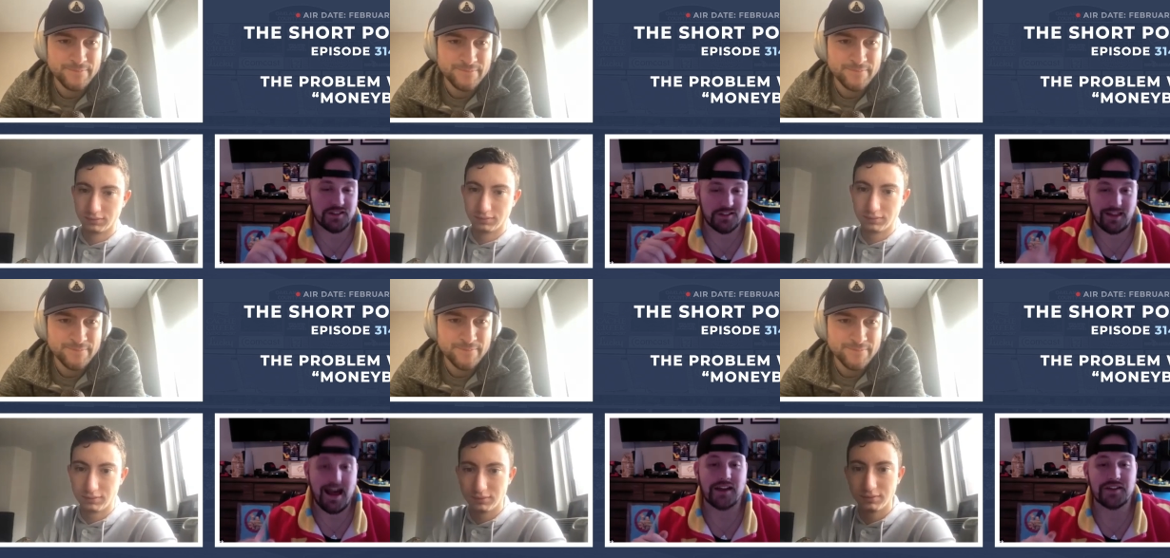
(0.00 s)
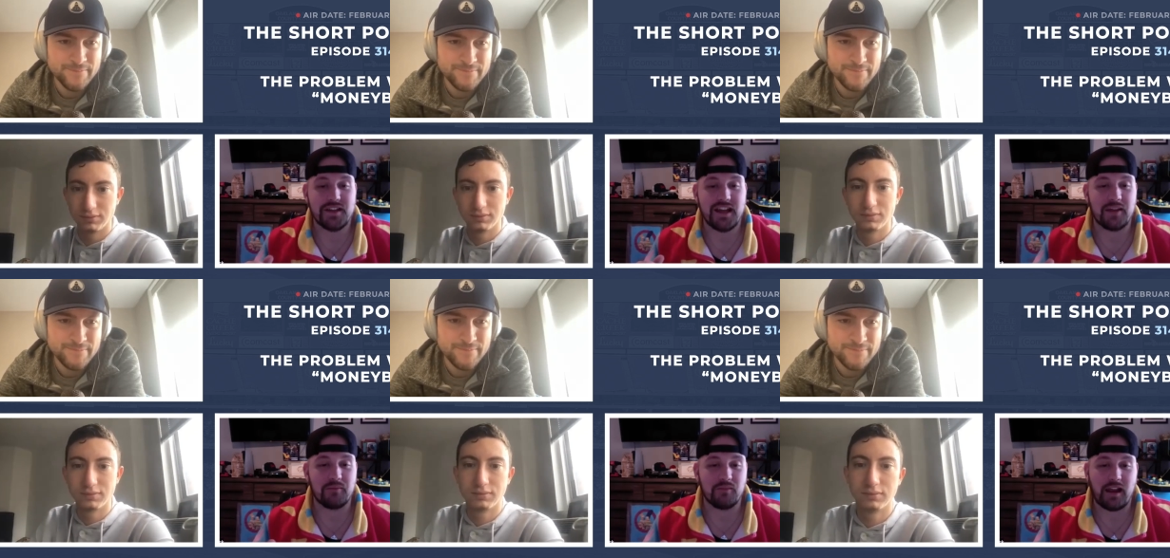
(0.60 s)
Speaker 1: last
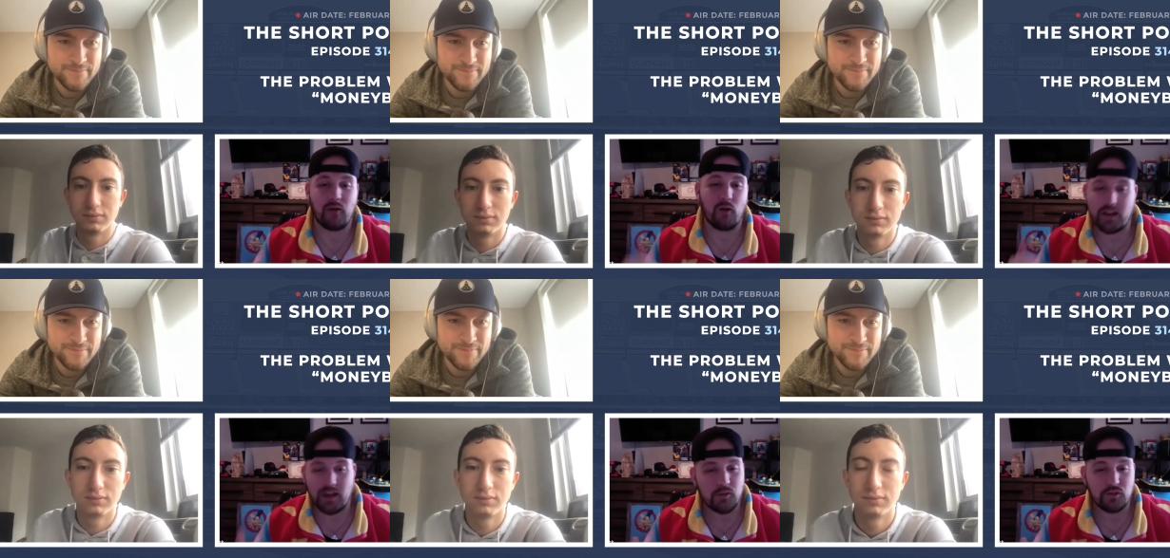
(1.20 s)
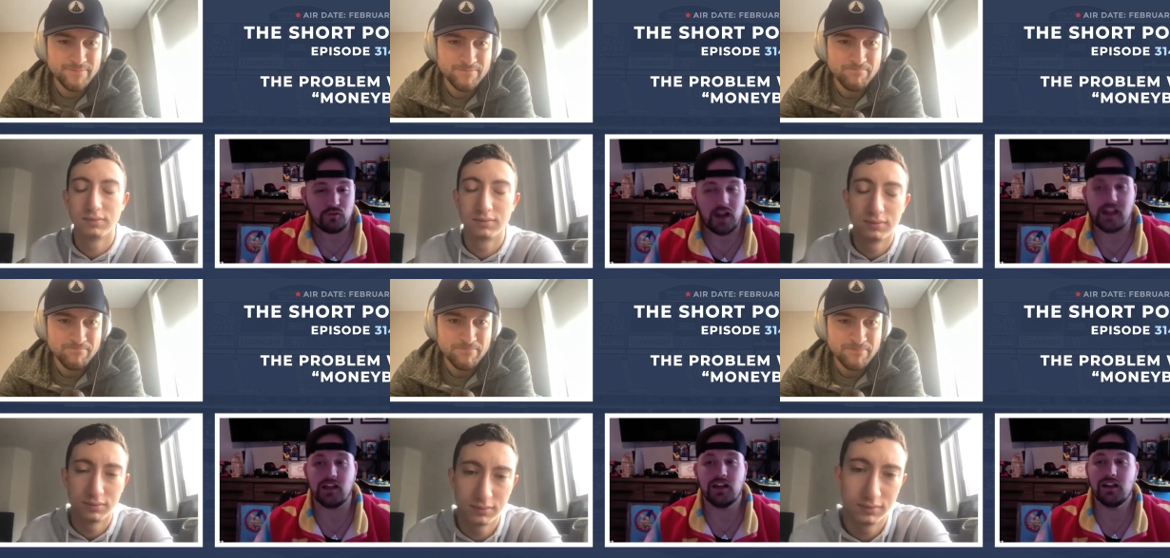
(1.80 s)
name. Like, I want him in right.
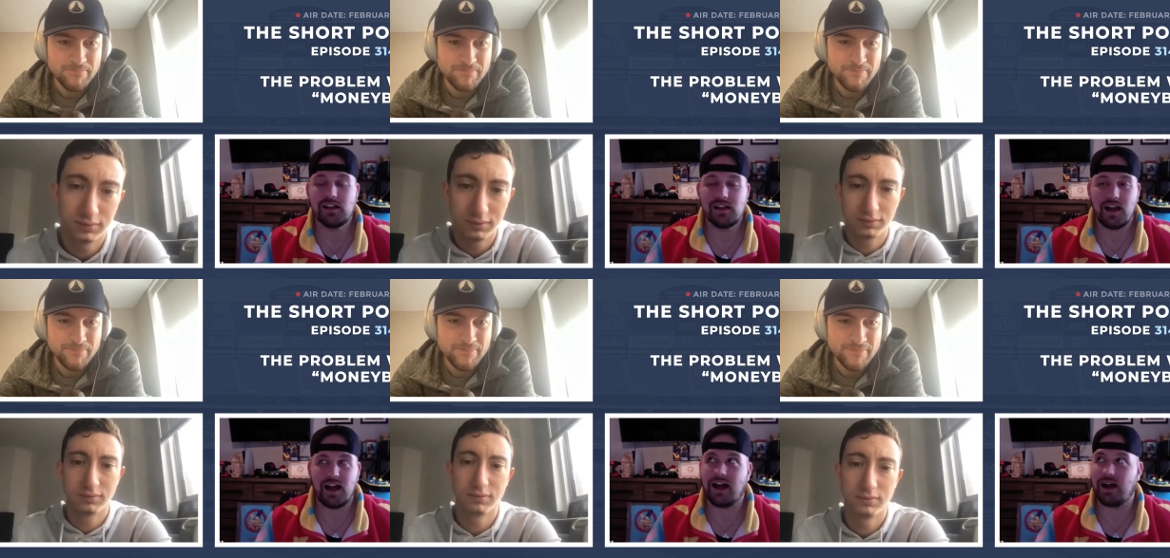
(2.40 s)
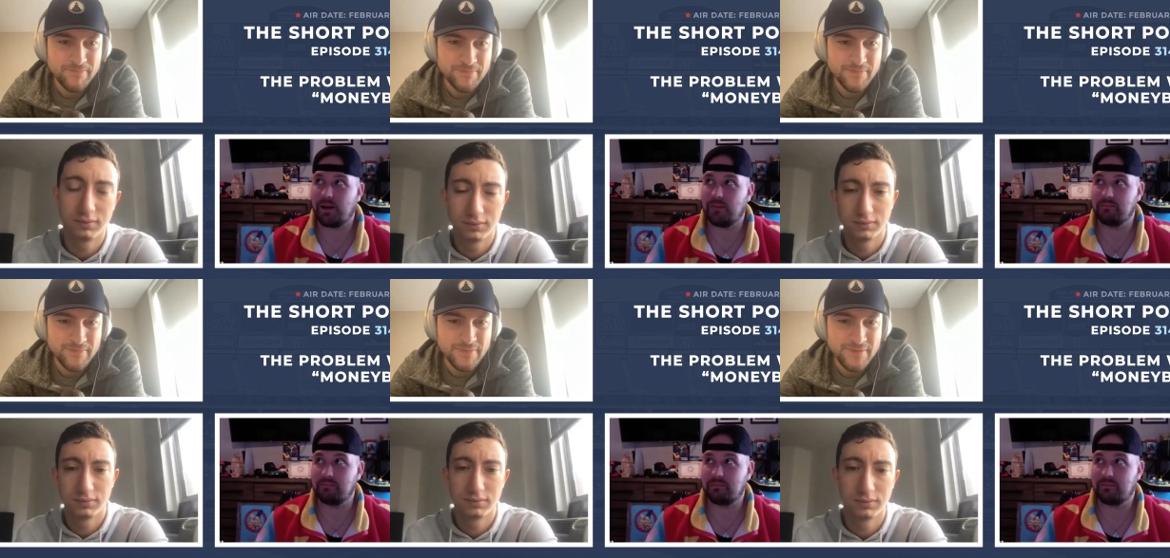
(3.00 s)
Um,
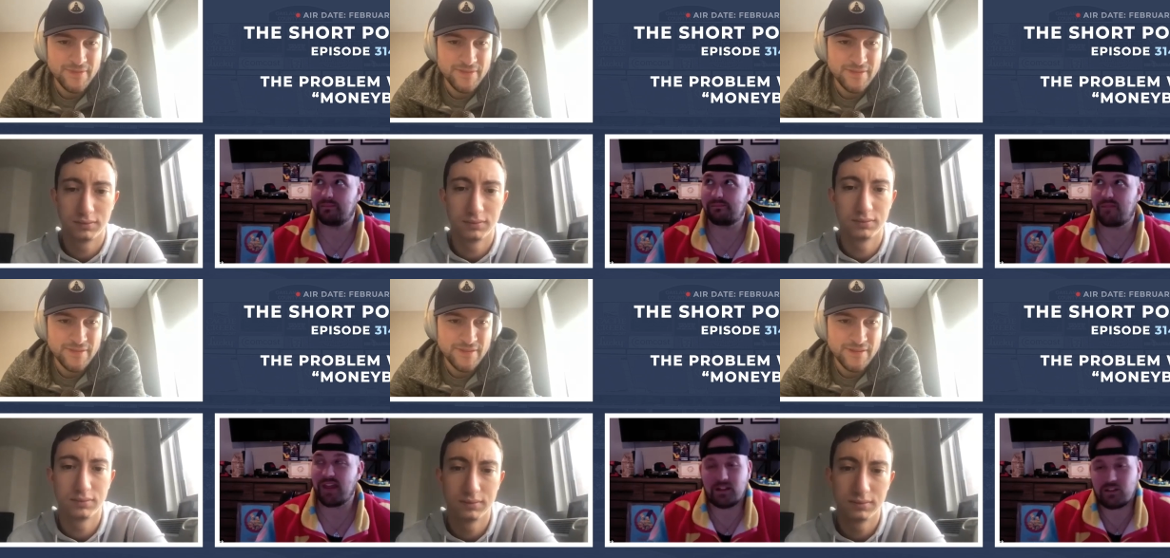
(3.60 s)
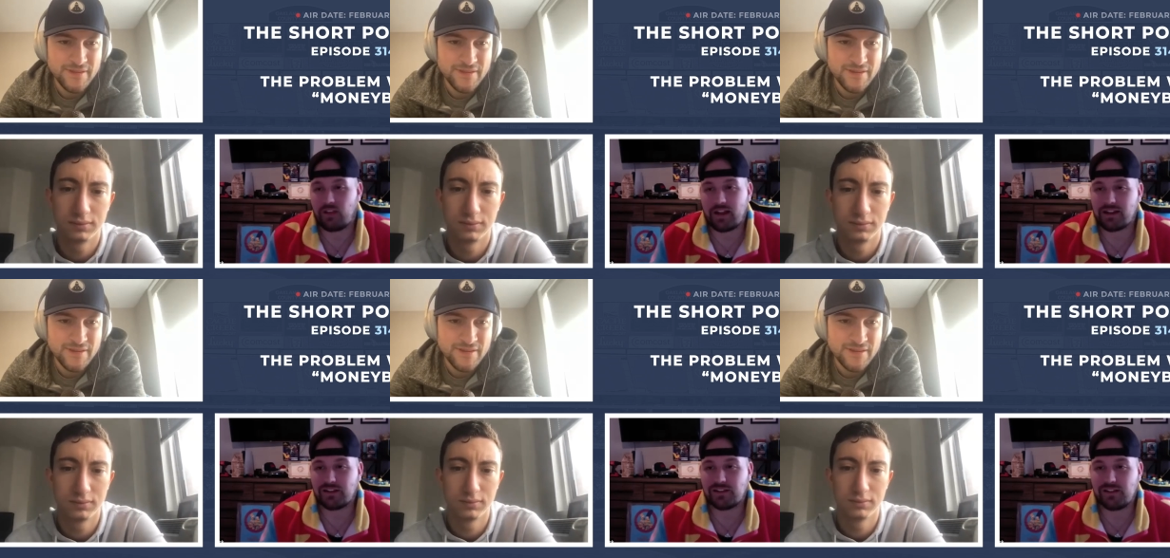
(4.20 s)
they, like...
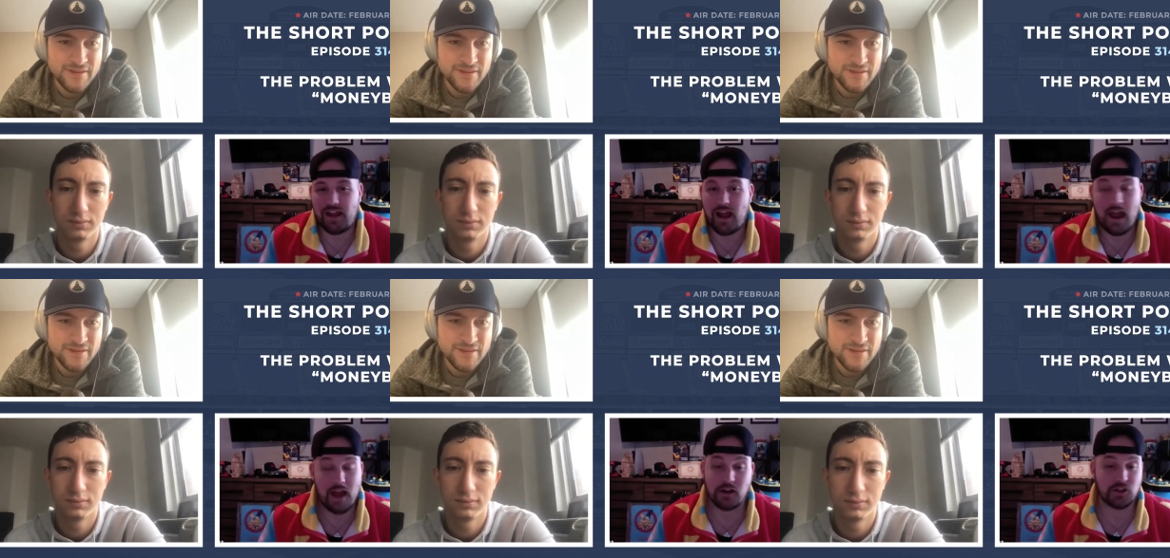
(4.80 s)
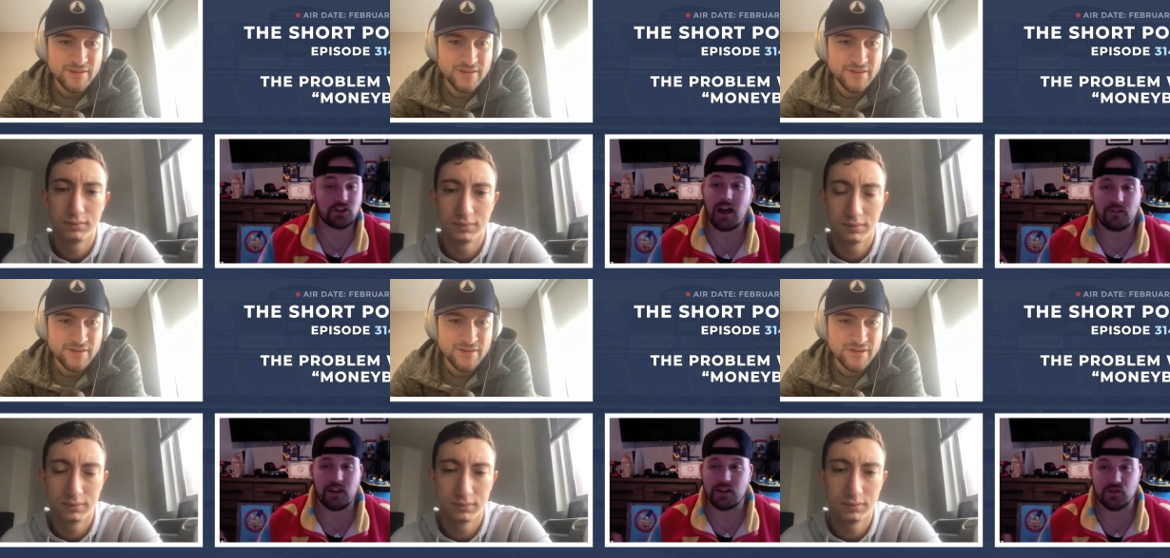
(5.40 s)
Eric
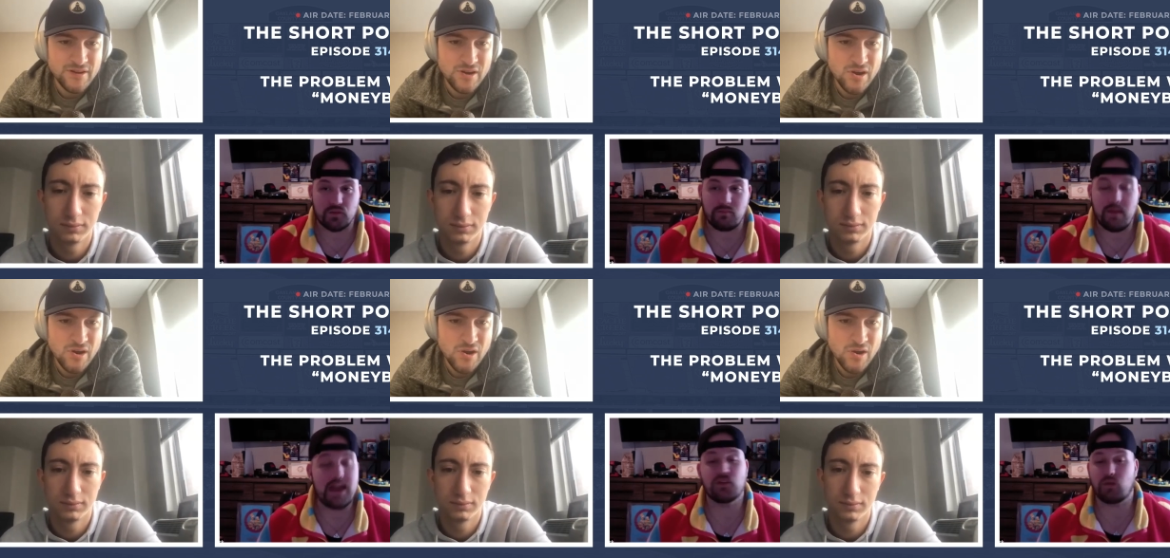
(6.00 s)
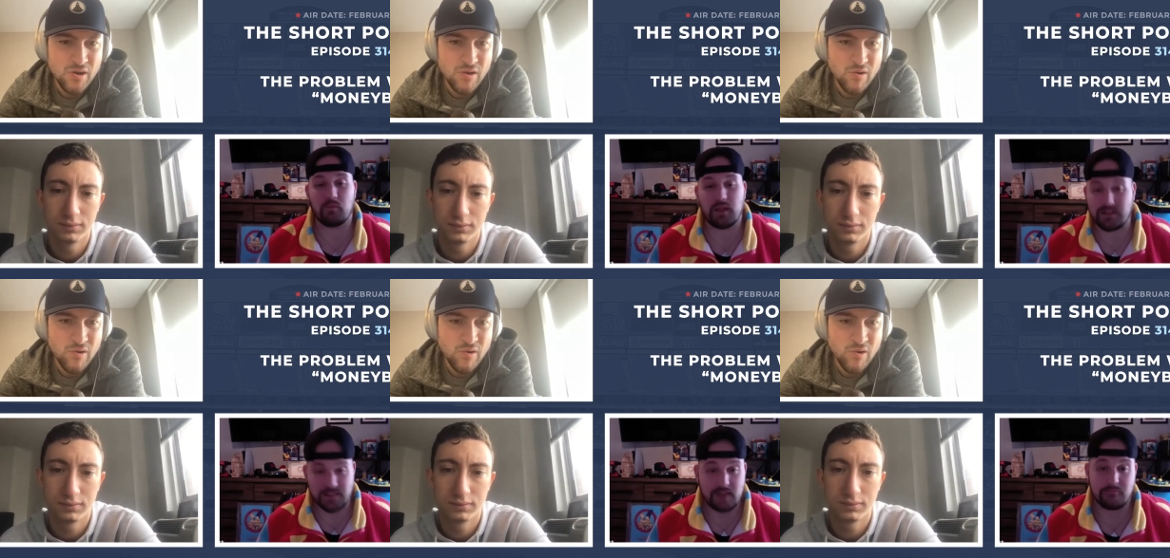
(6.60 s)
Chavez may as well have been a
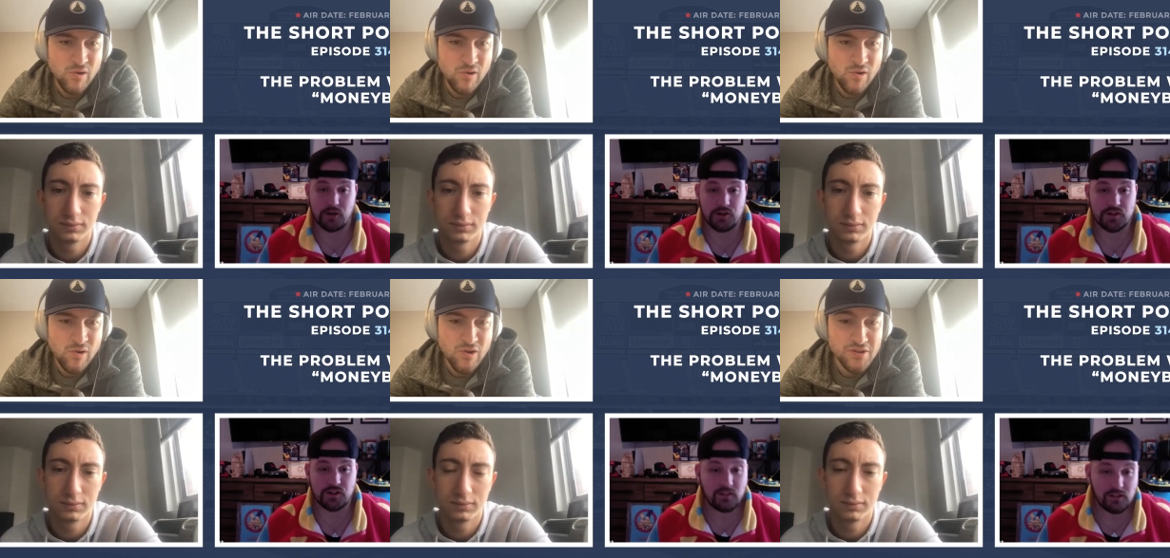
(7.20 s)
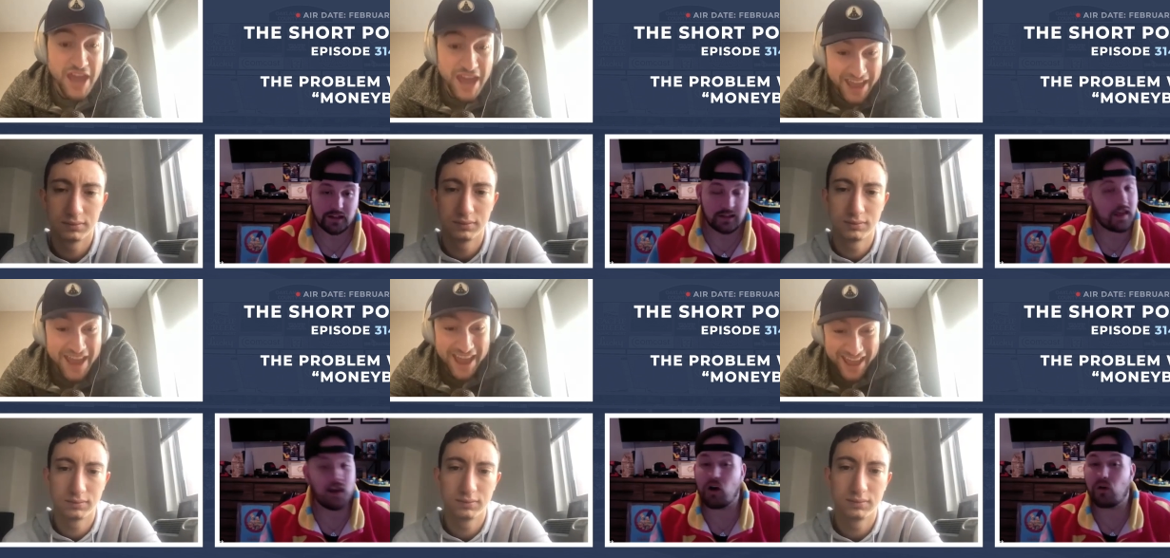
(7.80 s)
dead person. Like, they
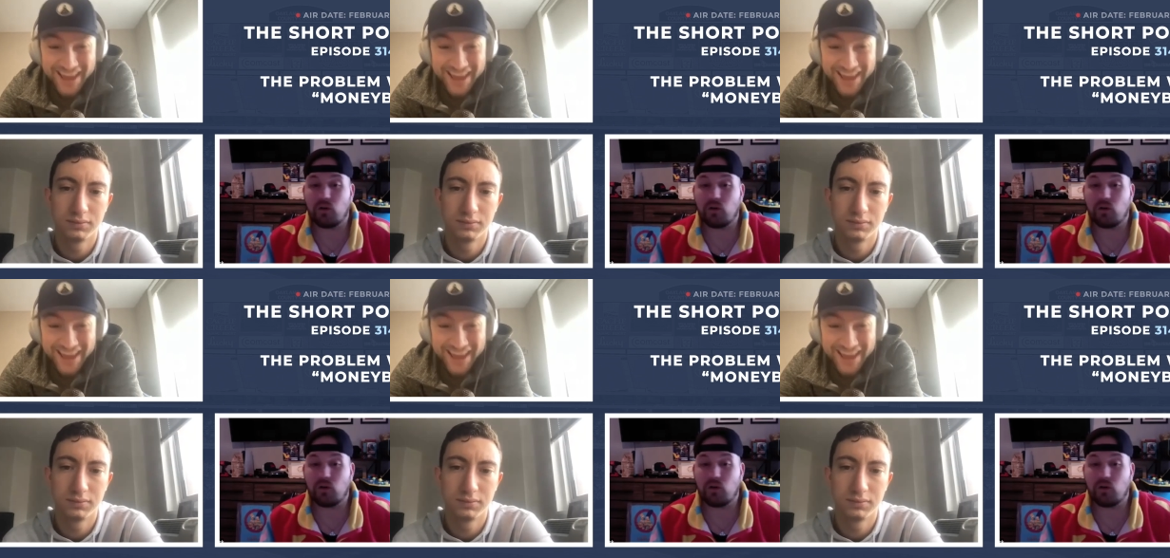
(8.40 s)
don't